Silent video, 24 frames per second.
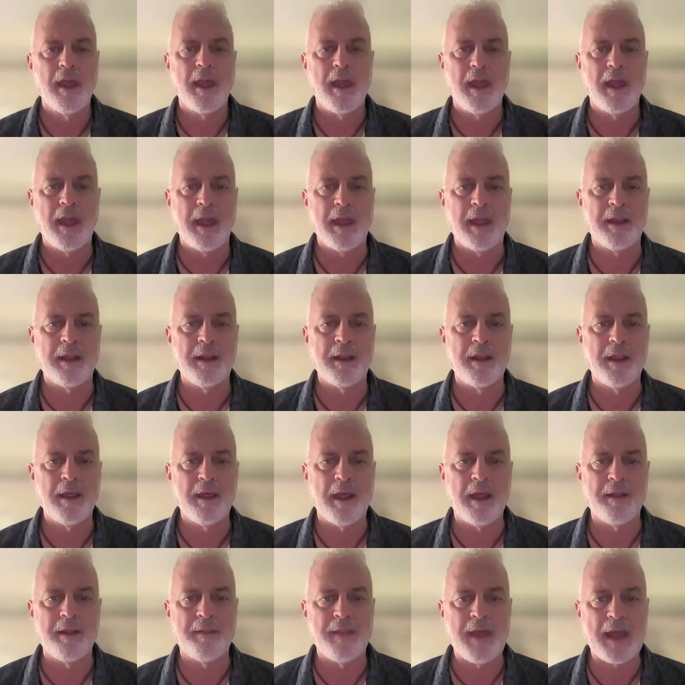and
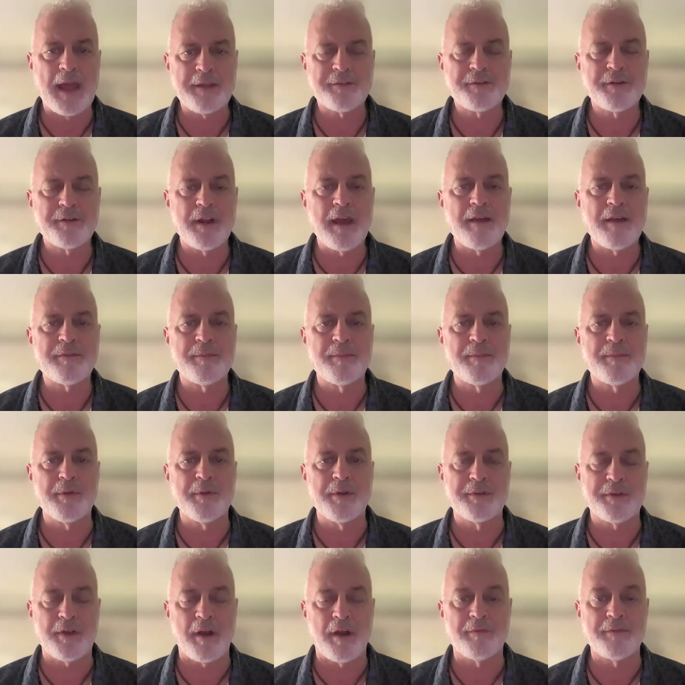and that's going to have to be
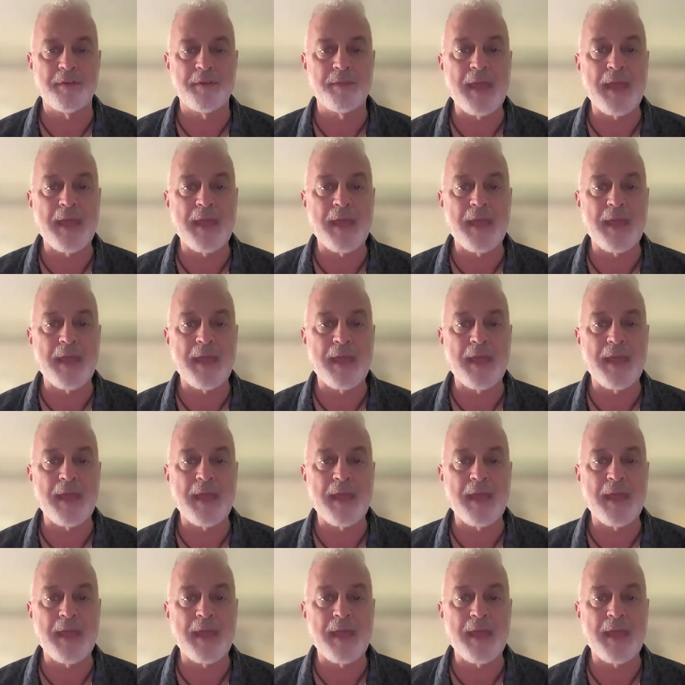resolved,